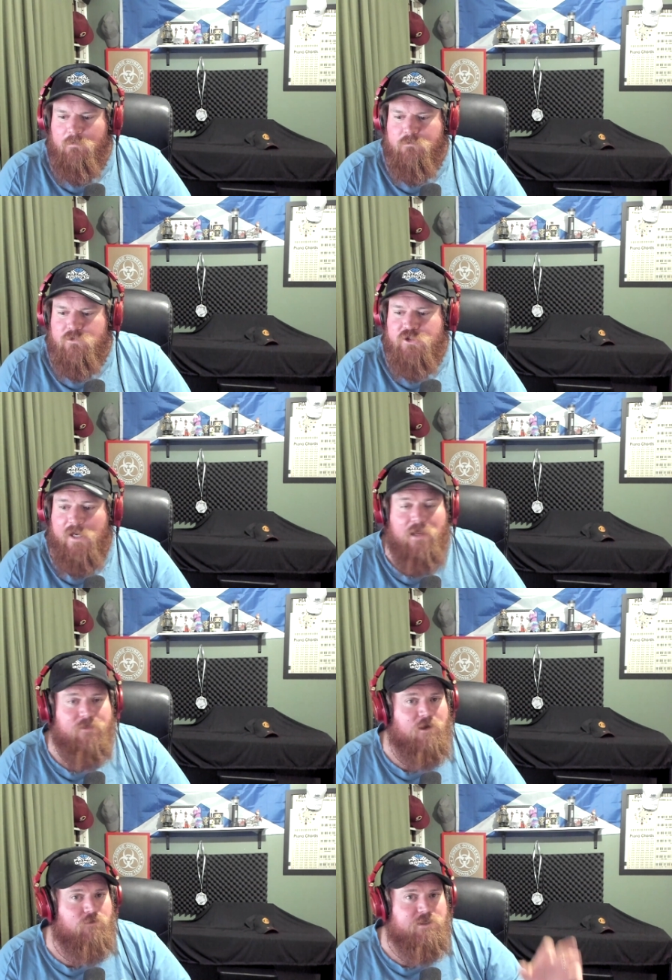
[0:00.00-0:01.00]
Check out
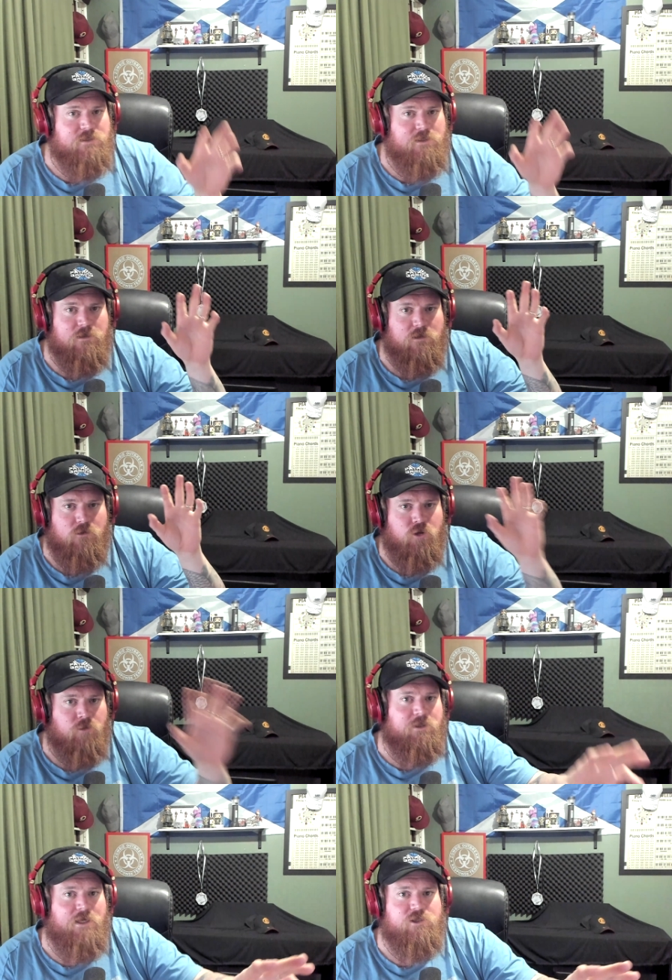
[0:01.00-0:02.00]
their recent
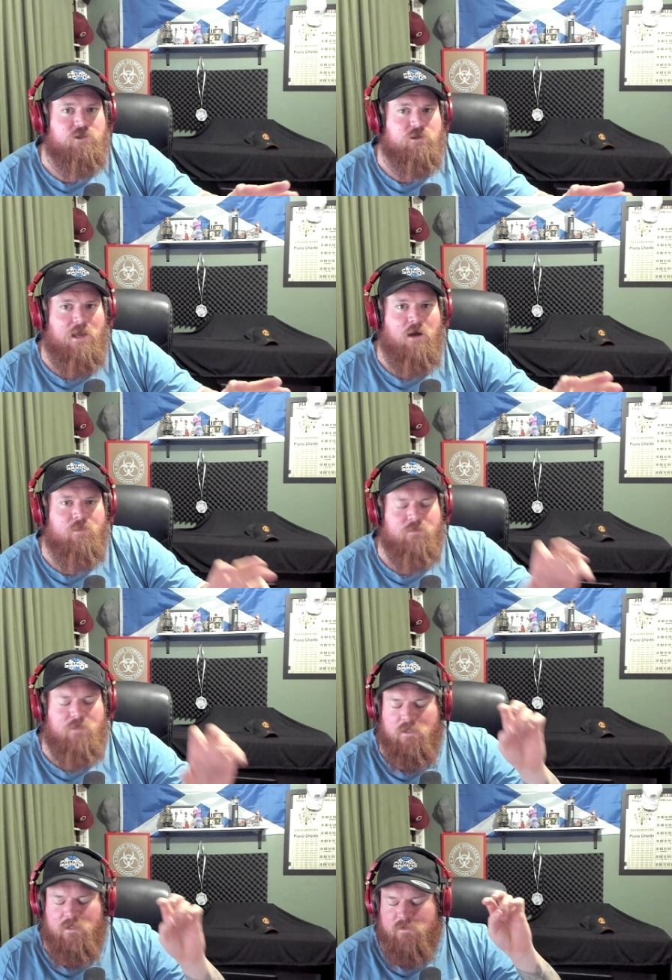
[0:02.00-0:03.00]
Human Nature album.
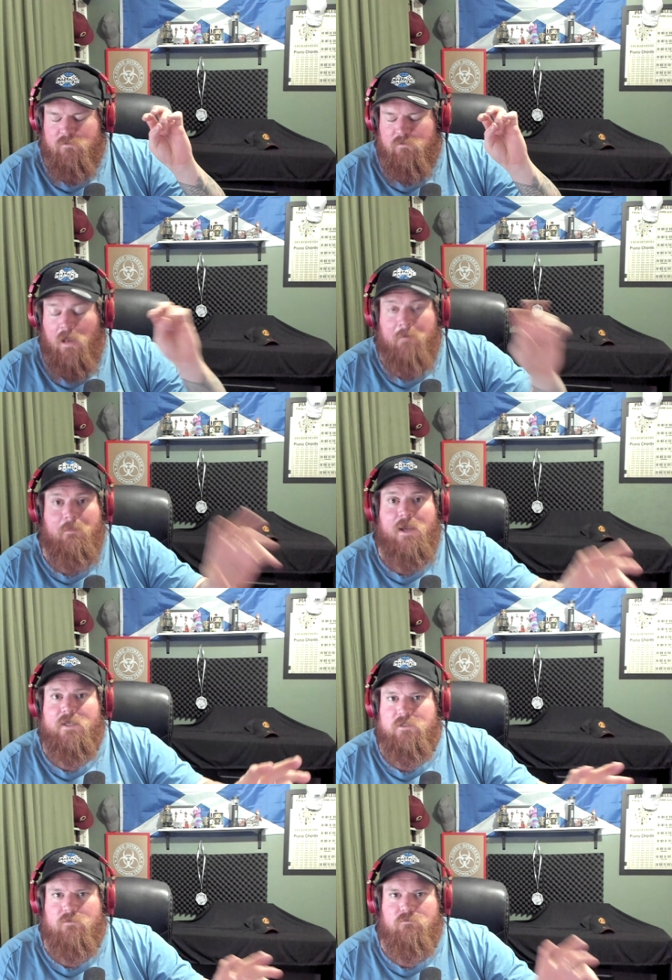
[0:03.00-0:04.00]
It is
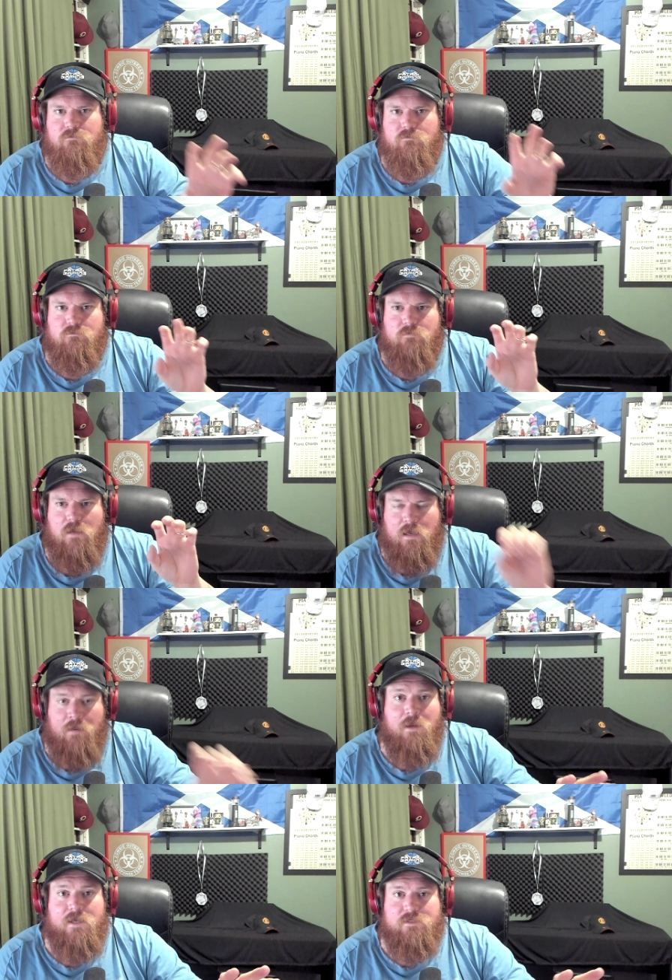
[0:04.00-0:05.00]
amazing.
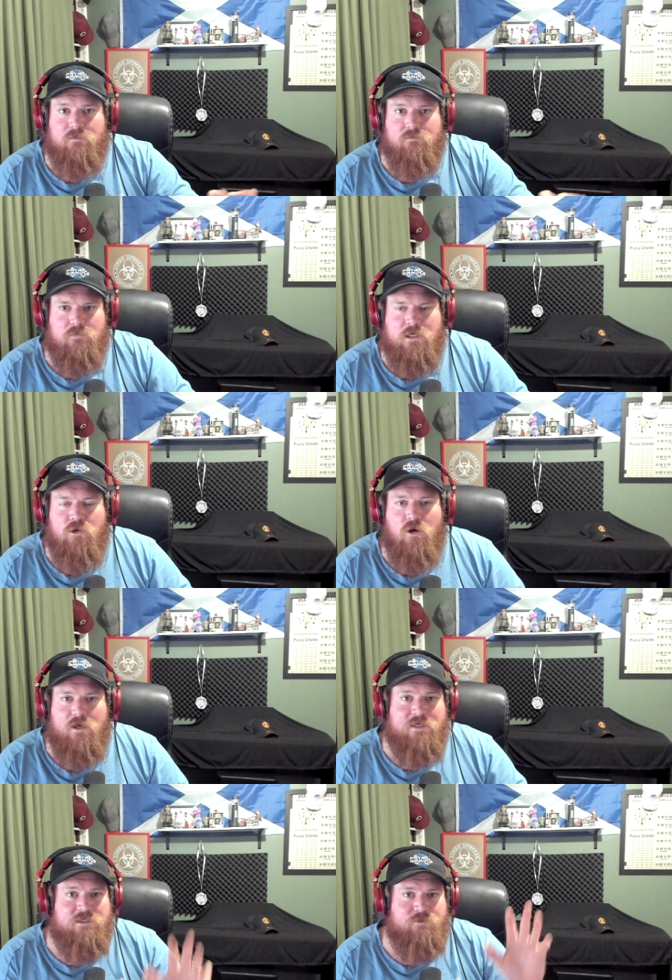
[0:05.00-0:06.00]
Amazing, cannot
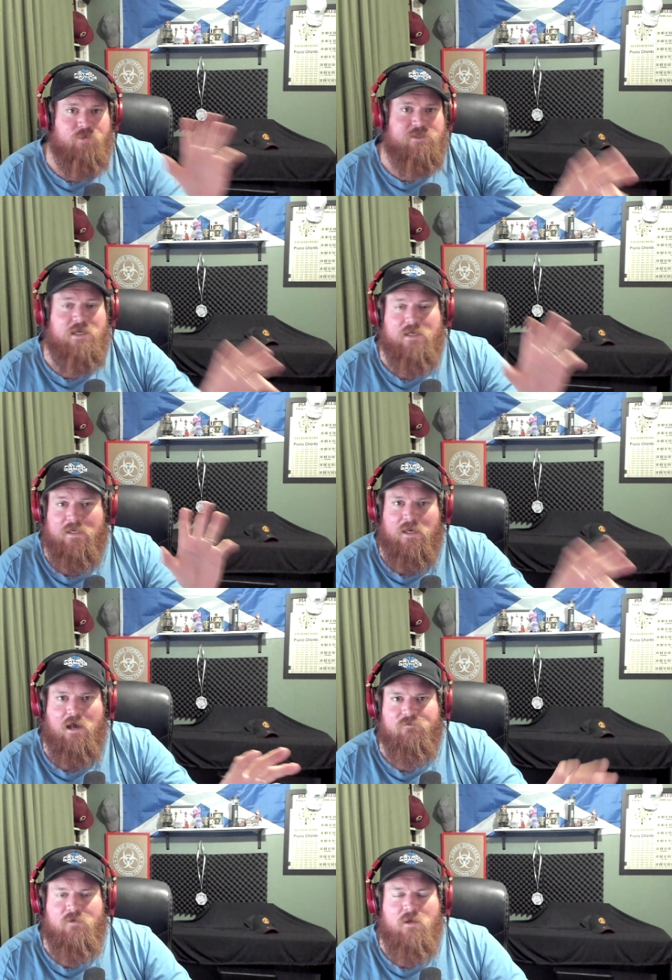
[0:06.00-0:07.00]
express that
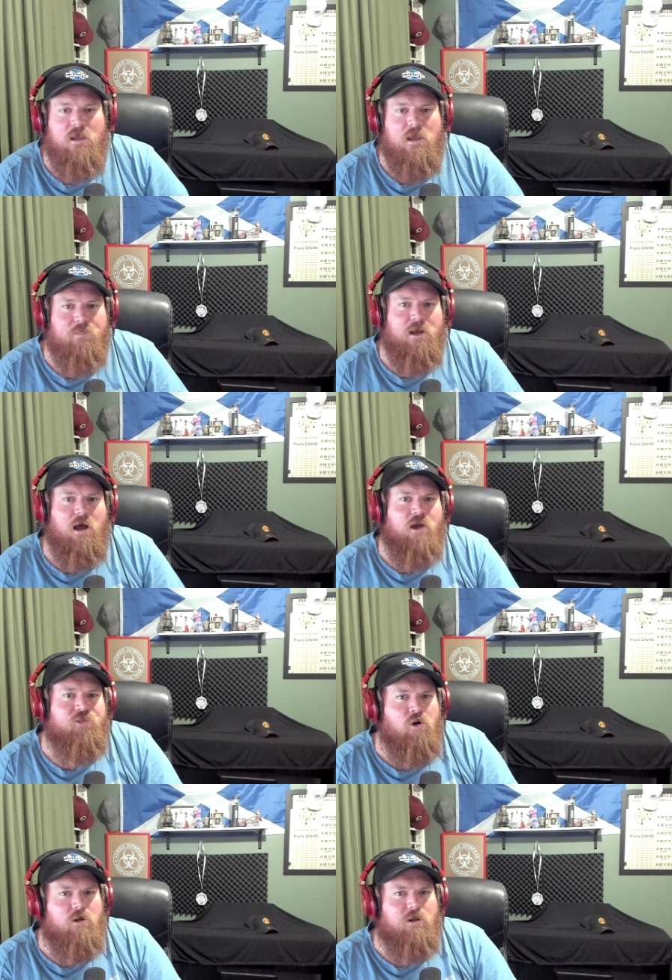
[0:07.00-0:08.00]
enough. But I
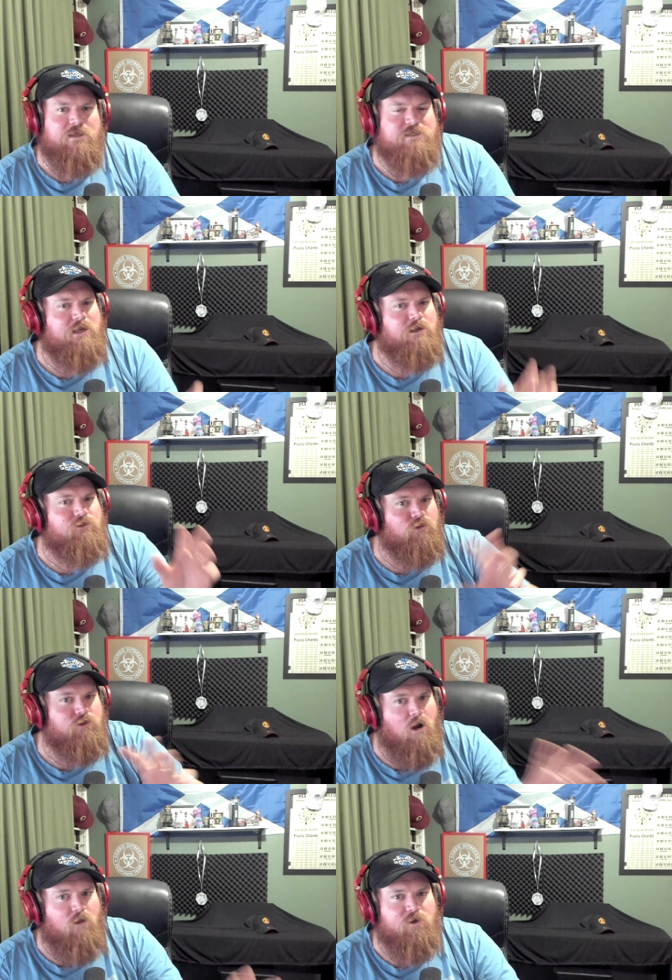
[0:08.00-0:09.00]
thought, instead of doing
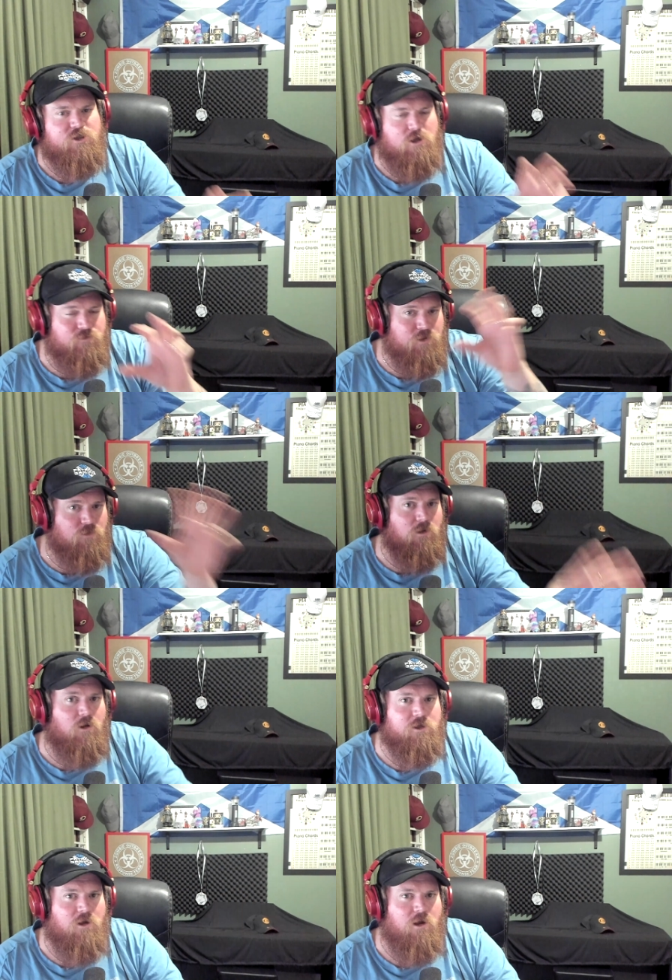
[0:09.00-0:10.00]
Nightwish, because we do a lot
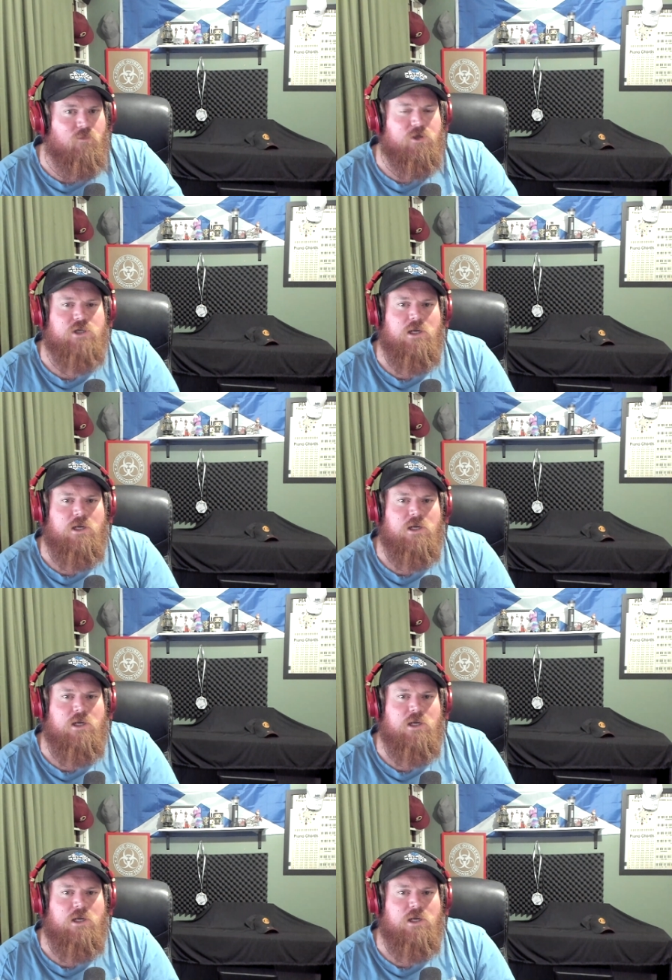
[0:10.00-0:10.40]
of Nightwish,